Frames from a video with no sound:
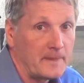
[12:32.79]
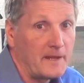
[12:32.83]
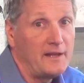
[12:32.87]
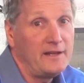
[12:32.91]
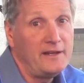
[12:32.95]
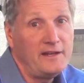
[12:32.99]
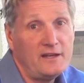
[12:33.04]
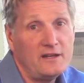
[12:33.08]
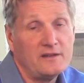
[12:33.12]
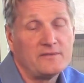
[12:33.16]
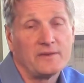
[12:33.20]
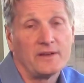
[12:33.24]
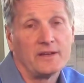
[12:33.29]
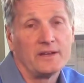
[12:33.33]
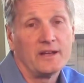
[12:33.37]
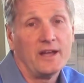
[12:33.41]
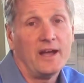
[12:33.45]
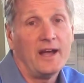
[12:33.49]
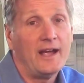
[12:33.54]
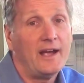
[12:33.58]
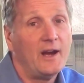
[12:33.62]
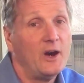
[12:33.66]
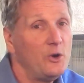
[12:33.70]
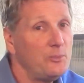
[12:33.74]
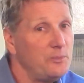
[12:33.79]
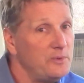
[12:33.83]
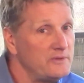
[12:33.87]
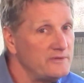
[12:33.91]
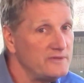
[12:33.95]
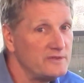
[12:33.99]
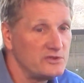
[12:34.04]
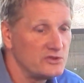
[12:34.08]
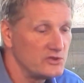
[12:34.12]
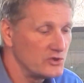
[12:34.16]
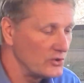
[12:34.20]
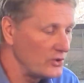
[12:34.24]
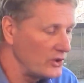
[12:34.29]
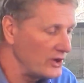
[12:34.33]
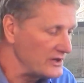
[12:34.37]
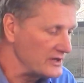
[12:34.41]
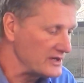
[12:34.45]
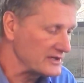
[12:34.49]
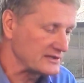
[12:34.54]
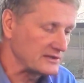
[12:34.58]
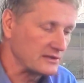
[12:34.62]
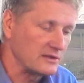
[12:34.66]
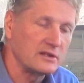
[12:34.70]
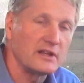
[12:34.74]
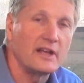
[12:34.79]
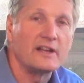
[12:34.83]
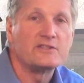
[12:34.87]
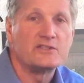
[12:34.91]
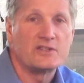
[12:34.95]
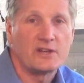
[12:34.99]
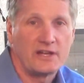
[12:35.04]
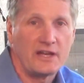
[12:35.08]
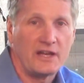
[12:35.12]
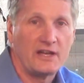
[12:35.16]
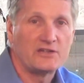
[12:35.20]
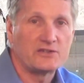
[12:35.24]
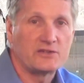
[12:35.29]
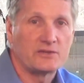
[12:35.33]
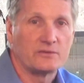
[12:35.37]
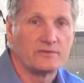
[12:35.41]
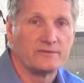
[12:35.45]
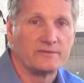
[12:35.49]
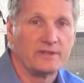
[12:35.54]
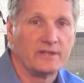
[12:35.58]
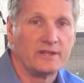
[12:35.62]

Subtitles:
In any event, I hope you've enjoyed this little educational